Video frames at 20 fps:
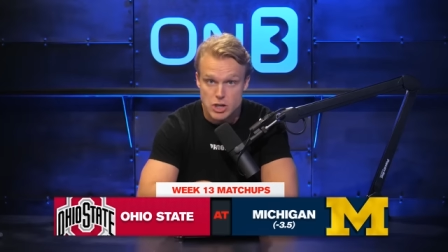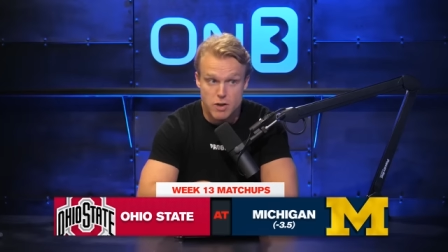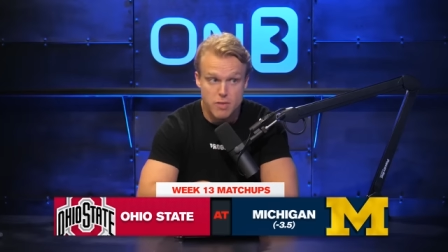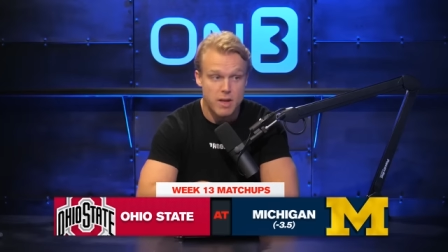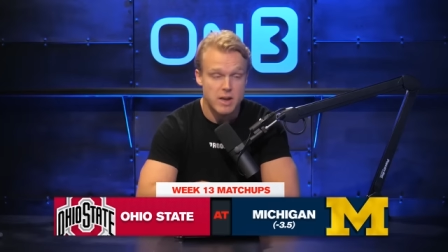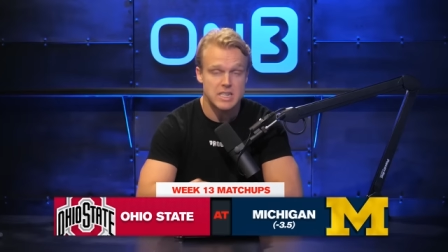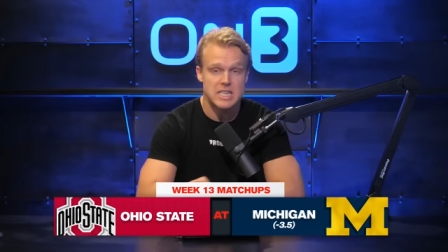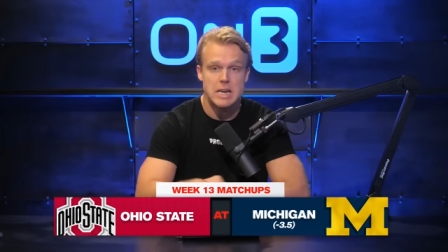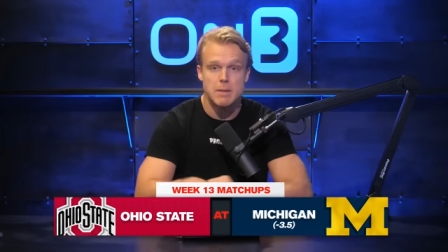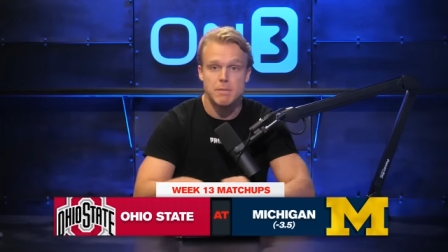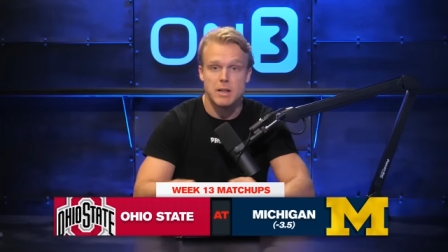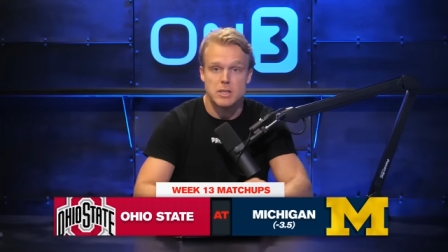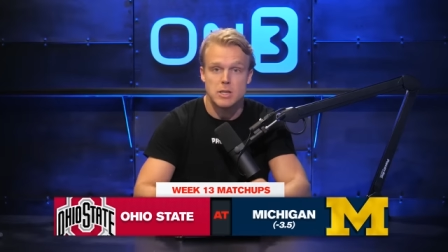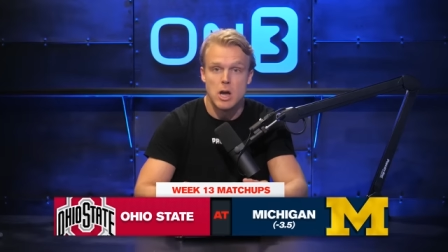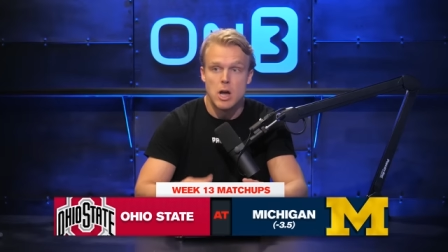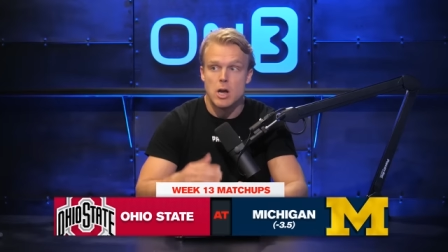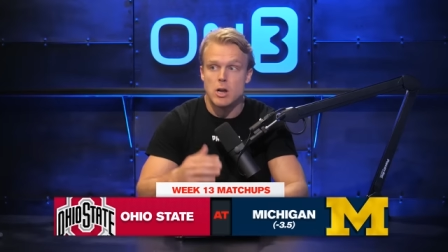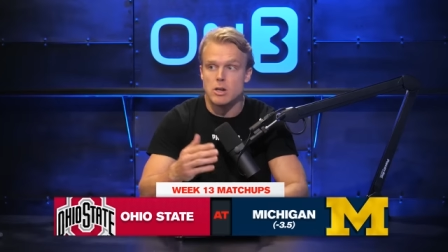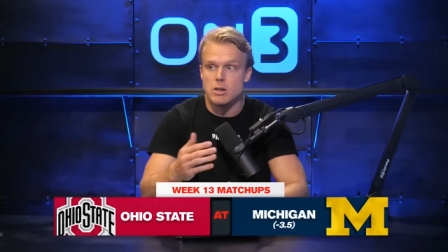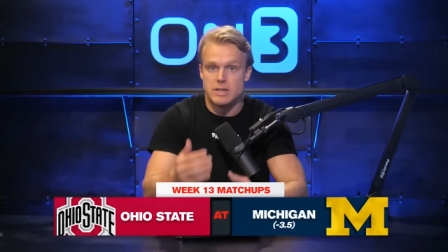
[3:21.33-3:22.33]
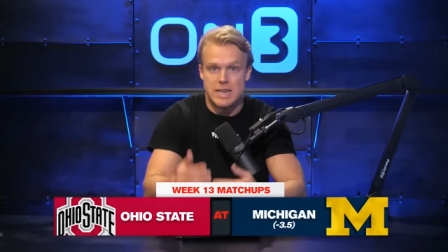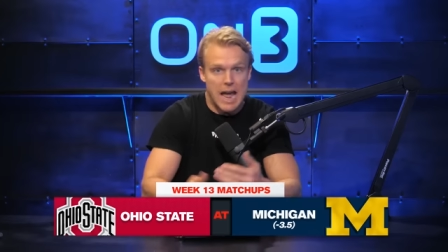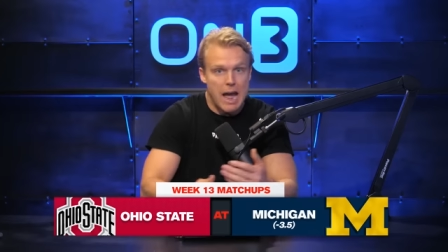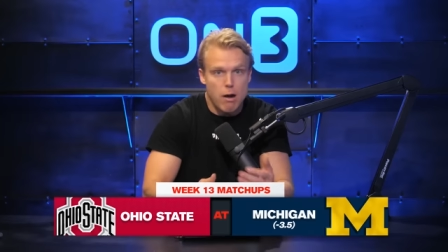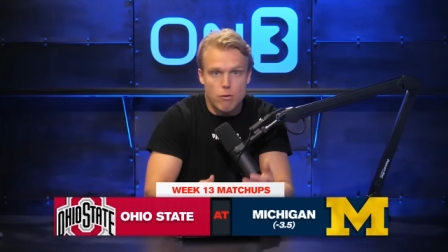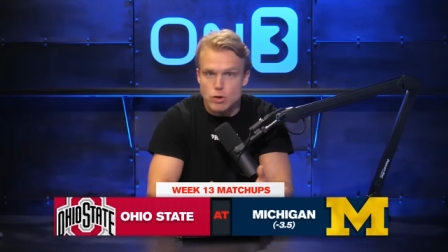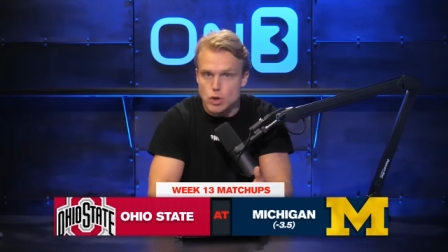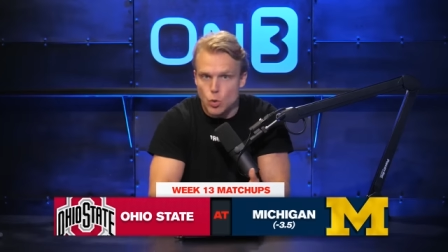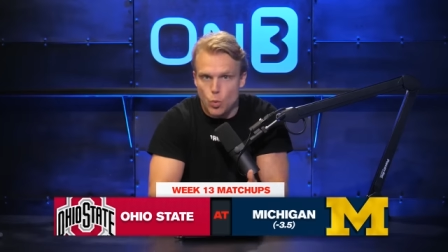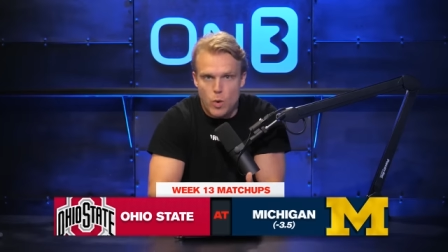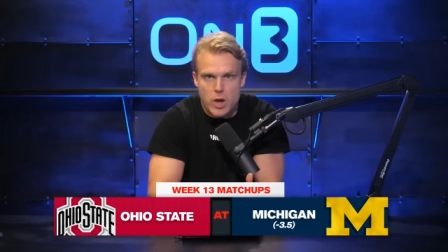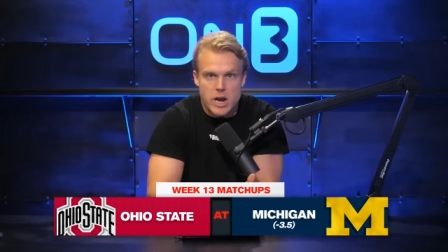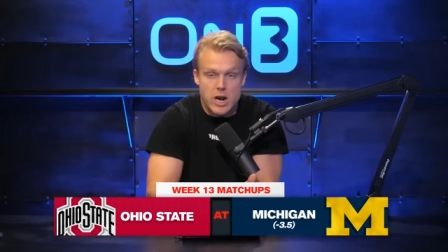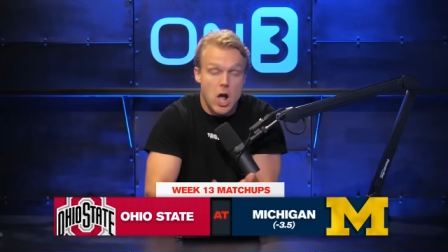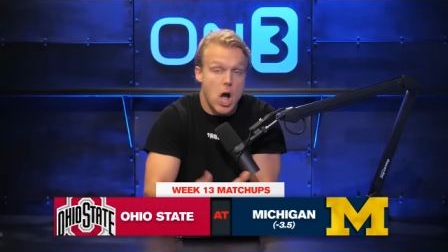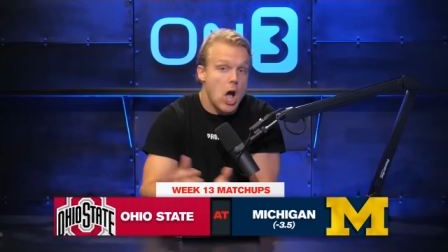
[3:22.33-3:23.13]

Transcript: They're that team that's down to win an